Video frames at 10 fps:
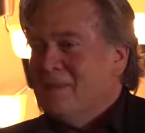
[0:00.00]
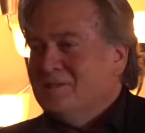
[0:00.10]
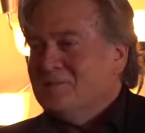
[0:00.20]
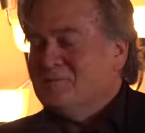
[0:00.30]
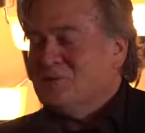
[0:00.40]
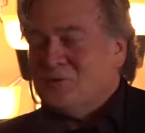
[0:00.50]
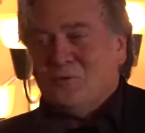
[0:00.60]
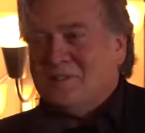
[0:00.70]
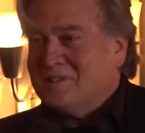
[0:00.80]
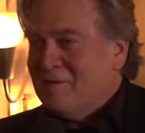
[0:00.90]
some
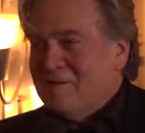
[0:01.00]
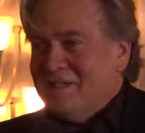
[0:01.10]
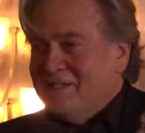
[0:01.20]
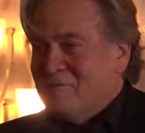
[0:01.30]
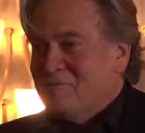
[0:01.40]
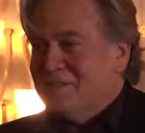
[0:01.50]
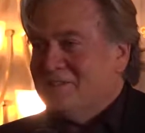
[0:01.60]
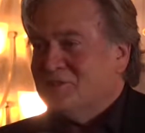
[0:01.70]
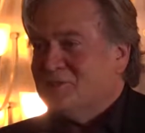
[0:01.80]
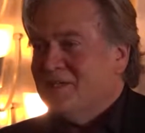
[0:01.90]
stories out, but he'd never been to
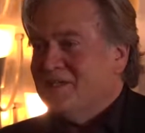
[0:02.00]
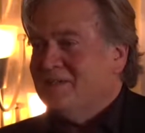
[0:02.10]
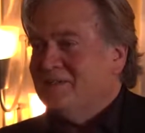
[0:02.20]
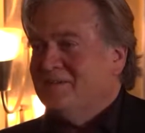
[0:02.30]
the site.